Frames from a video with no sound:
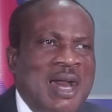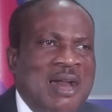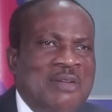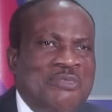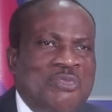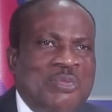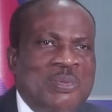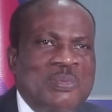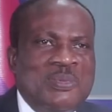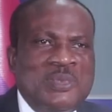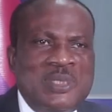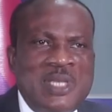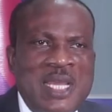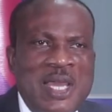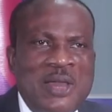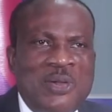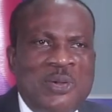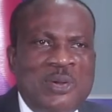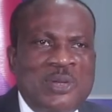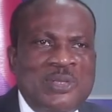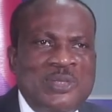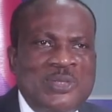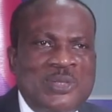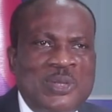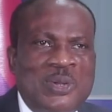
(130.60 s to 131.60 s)
from Zer
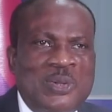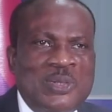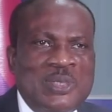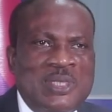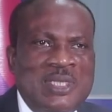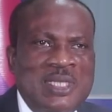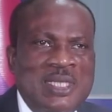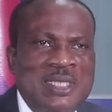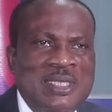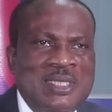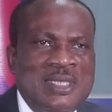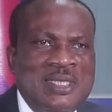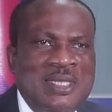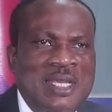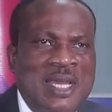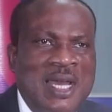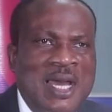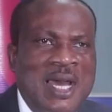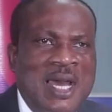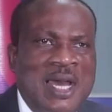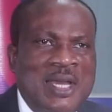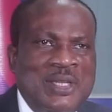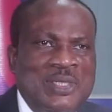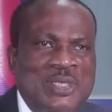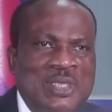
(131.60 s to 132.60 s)
Consulting.
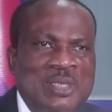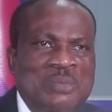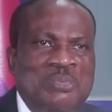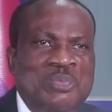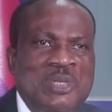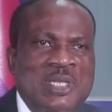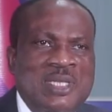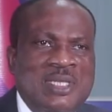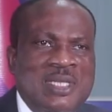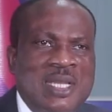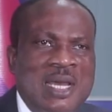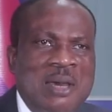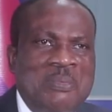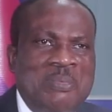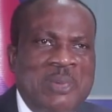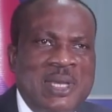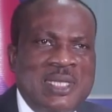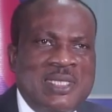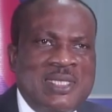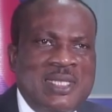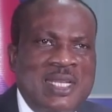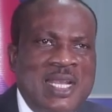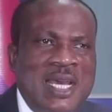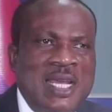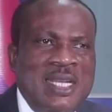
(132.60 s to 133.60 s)
She brings her
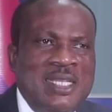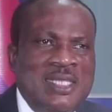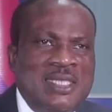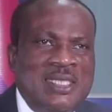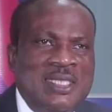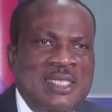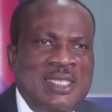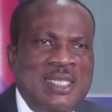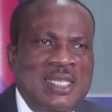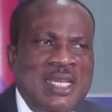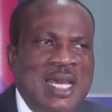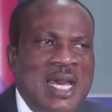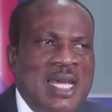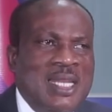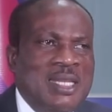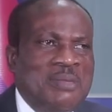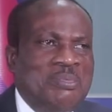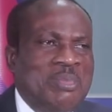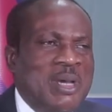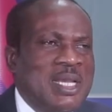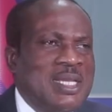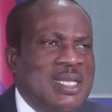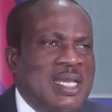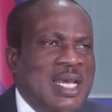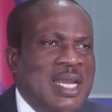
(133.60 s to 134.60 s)
personality, and
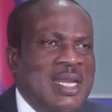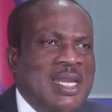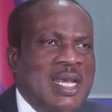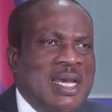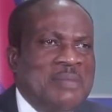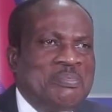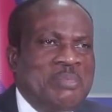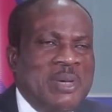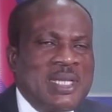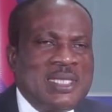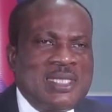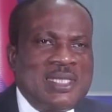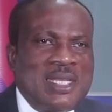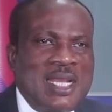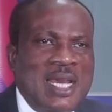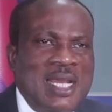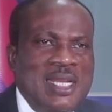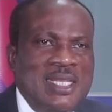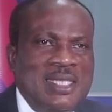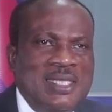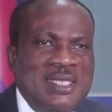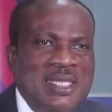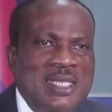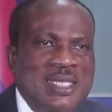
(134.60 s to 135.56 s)
that personality